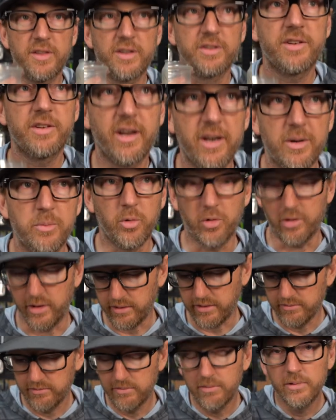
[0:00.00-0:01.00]
this kind of
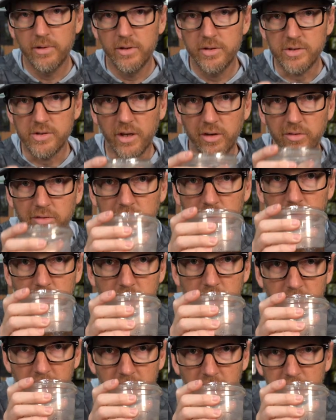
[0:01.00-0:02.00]
morning, Jeff.
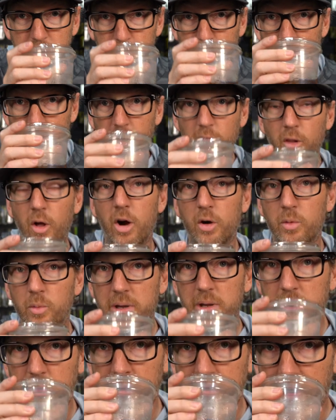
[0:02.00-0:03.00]
It's you, been a long
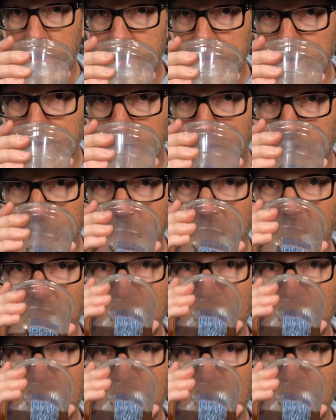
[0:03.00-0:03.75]
week without you Do you, you think